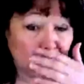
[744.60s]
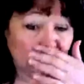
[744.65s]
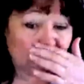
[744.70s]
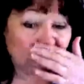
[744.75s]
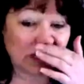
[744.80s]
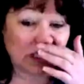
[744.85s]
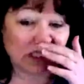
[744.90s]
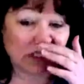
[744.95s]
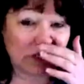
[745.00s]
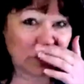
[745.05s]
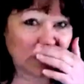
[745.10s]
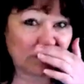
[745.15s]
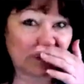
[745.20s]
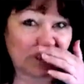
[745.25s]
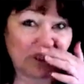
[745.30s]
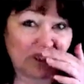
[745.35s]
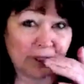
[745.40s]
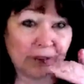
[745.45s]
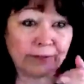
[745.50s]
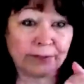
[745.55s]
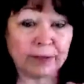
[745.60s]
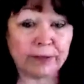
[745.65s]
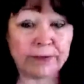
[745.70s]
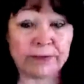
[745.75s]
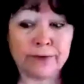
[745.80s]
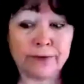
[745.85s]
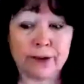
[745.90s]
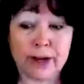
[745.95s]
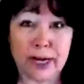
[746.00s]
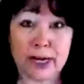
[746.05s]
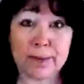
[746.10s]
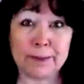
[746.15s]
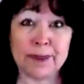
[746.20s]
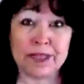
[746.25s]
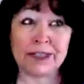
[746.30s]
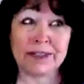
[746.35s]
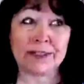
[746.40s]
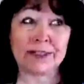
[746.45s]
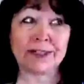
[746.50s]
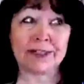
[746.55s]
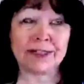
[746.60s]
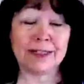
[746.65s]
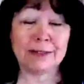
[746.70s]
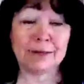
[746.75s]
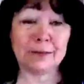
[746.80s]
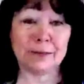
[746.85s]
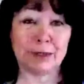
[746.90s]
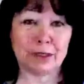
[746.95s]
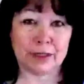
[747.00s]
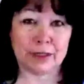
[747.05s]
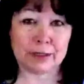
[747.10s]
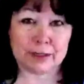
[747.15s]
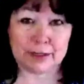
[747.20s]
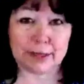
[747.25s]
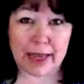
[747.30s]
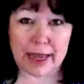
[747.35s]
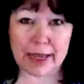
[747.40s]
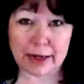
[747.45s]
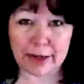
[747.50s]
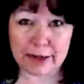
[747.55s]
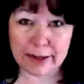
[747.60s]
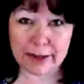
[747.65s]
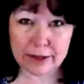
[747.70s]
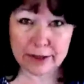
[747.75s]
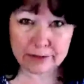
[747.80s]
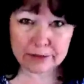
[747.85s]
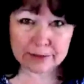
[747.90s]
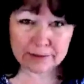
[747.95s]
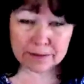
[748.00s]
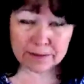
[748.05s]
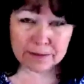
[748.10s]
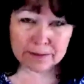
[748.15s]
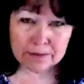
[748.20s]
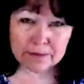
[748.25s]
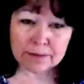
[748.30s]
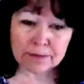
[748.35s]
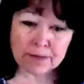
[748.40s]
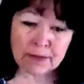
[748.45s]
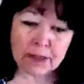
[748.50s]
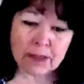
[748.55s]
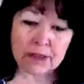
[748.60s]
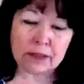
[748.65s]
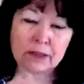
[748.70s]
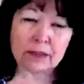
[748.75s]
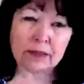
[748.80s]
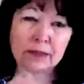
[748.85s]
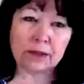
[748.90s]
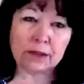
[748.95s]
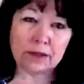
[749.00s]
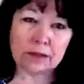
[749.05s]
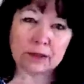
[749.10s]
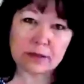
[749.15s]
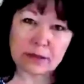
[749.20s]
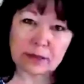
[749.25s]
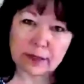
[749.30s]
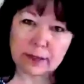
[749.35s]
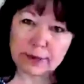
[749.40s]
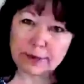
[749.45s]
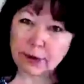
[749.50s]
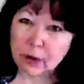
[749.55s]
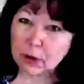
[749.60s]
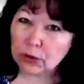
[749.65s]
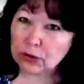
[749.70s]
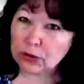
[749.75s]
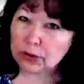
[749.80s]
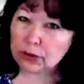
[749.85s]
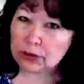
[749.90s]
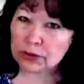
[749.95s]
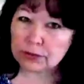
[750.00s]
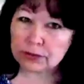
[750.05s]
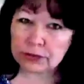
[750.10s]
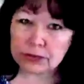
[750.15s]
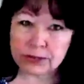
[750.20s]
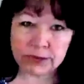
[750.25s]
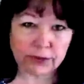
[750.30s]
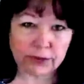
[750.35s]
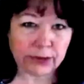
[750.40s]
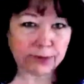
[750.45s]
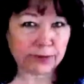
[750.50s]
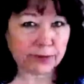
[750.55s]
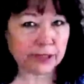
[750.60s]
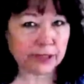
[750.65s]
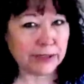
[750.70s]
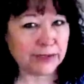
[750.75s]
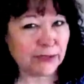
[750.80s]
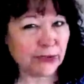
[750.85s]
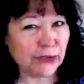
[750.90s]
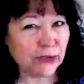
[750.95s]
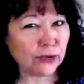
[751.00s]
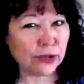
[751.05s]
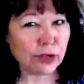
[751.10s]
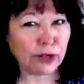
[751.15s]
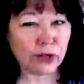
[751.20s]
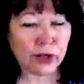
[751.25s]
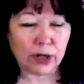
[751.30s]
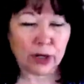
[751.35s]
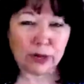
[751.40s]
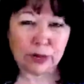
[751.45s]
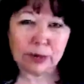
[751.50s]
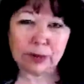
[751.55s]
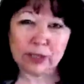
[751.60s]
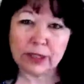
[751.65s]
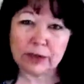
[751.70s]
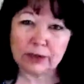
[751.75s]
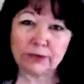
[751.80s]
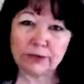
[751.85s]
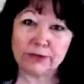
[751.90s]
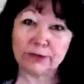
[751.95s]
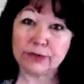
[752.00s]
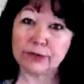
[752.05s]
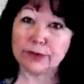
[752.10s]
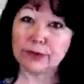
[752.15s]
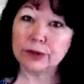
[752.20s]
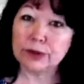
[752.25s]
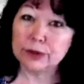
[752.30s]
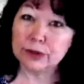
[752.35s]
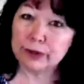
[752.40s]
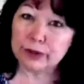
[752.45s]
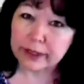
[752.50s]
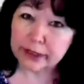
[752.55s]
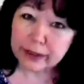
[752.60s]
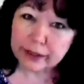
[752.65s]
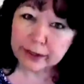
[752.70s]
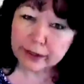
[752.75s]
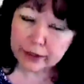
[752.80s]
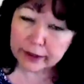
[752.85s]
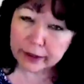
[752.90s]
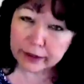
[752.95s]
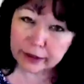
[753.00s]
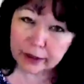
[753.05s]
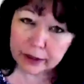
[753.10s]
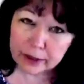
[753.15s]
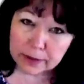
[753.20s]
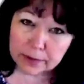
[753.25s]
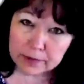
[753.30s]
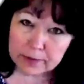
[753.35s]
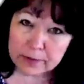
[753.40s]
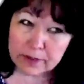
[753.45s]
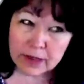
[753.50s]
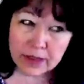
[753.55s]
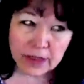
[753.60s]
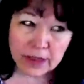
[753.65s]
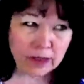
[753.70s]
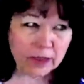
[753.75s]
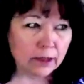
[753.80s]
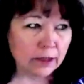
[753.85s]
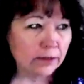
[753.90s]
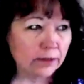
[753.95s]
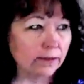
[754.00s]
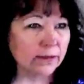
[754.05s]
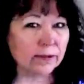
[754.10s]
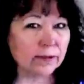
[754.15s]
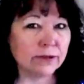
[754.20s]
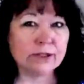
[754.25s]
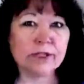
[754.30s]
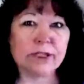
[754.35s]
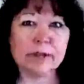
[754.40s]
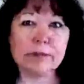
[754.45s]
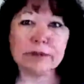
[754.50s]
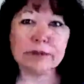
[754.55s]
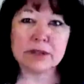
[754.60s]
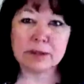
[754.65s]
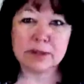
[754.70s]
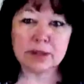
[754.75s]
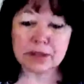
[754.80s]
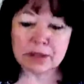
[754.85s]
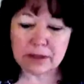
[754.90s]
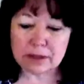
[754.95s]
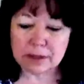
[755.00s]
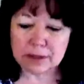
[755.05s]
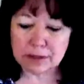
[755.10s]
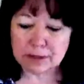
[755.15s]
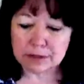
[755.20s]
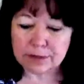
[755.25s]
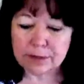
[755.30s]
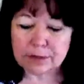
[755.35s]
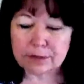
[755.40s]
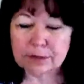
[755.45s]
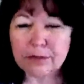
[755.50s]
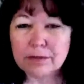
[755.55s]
because you're moving from fragmented, being scattered, into this state of wholeness where it's very peaceful, calm, and fluid. Fluid seems to be the